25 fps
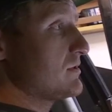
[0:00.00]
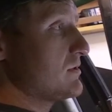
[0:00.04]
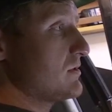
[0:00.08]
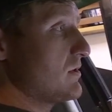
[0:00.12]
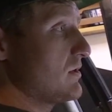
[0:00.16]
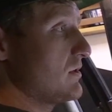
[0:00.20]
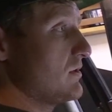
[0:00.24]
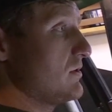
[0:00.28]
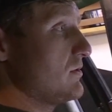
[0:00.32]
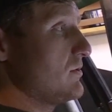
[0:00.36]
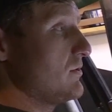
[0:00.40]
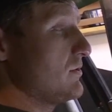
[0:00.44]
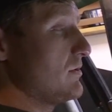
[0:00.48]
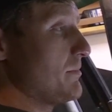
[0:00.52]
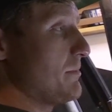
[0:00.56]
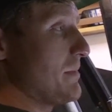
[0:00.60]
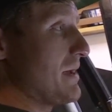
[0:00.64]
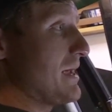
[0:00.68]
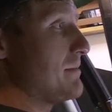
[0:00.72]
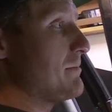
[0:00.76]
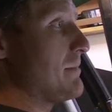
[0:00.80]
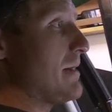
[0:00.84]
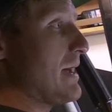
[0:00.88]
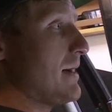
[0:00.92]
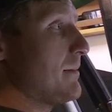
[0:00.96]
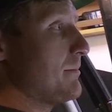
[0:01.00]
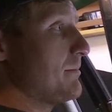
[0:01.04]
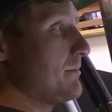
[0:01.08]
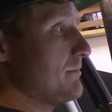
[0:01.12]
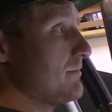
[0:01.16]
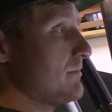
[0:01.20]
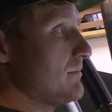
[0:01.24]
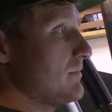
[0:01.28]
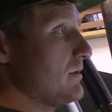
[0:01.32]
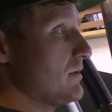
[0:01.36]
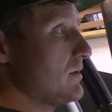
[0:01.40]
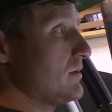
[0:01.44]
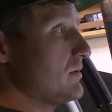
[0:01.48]
So you can do the main map,
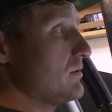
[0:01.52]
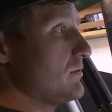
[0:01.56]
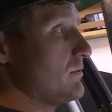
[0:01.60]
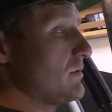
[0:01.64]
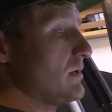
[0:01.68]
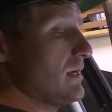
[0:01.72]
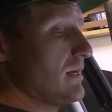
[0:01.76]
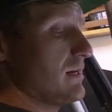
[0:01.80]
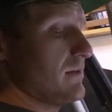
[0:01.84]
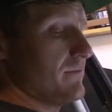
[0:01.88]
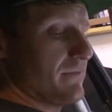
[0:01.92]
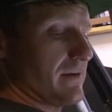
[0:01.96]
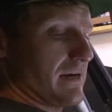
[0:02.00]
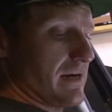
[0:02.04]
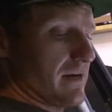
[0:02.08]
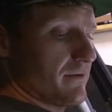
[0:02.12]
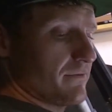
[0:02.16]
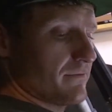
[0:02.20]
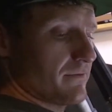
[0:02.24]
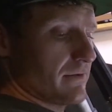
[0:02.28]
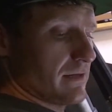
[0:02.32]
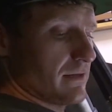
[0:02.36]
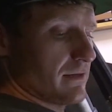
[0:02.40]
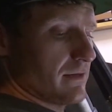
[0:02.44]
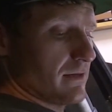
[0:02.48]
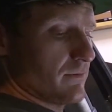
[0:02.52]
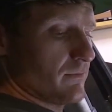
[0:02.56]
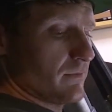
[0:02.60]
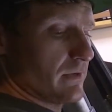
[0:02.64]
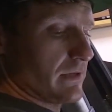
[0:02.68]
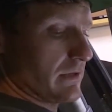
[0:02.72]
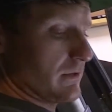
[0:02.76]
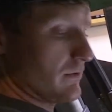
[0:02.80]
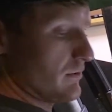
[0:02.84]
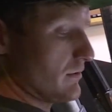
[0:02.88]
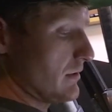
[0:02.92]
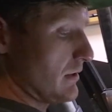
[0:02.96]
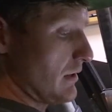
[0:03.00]
you can do E85, and then we
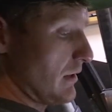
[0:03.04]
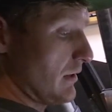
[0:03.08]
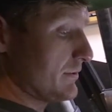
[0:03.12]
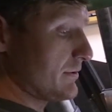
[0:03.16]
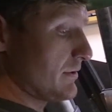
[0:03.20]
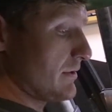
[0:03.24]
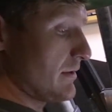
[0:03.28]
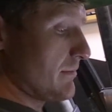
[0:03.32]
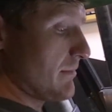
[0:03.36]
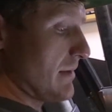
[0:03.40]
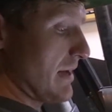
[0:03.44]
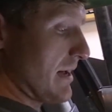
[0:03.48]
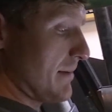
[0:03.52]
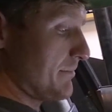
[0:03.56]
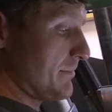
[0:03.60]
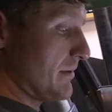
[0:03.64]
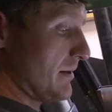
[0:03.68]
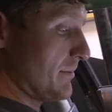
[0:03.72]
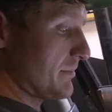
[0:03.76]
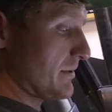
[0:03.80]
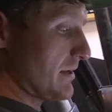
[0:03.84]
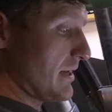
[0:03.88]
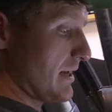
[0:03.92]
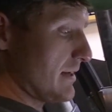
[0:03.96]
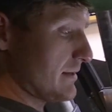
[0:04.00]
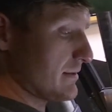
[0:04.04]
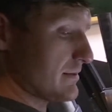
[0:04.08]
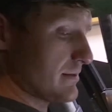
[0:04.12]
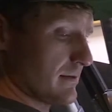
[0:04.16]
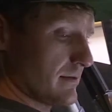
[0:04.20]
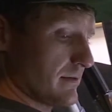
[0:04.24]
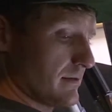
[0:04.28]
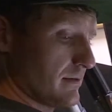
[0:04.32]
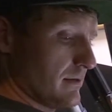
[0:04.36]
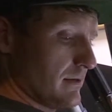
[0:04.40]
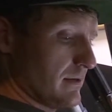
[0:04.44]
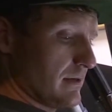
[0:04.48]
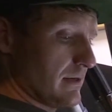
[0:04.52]
can do the alternate map, pump gas,
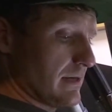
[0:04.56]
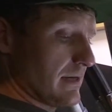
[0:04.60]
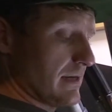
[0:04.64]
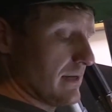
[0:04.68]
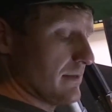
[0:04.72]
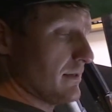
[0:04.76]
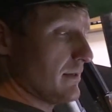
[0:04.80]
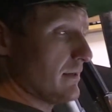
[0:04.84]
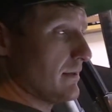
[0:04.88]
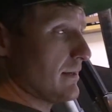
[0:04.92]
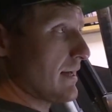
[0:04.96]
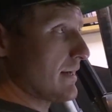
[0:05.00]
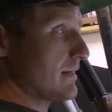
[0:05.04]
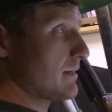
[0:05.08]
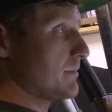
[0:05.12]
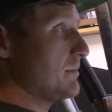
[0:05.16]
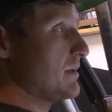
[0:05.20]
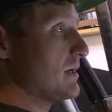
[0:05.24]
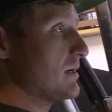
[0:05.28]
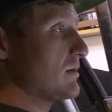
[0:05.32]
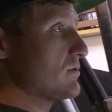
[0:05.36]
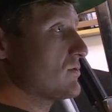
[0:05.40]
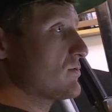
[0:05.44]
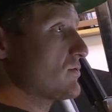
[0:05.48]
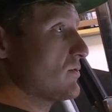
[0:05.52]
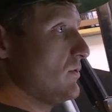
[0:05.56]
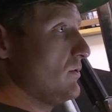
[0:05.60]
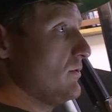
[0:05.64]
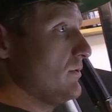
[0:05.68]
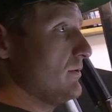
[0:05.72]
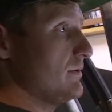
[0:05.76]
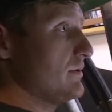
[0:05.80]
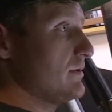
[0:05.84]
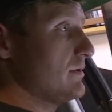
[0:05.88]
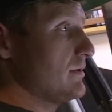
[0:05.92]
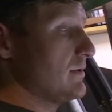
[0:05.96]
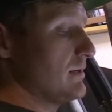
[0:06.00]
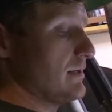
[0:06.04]
and then that can be
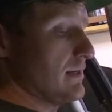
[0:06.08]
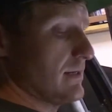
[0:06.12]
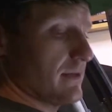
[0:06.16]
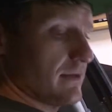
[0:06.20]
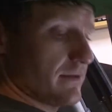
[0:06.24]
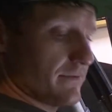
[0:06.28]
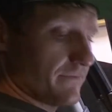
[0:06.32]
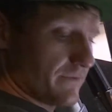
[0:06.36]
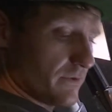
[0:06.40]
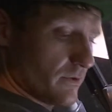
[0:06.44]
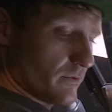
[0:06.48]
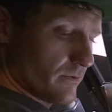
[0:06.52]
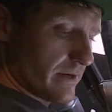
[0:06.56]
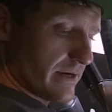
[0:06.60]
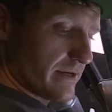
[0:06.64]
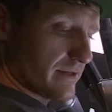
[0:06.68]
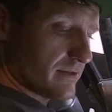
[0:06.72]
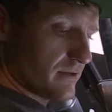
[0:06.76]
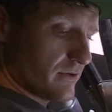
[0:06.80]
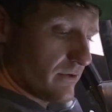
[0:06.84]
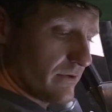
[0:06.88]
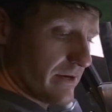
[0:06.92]
controlled a few ways.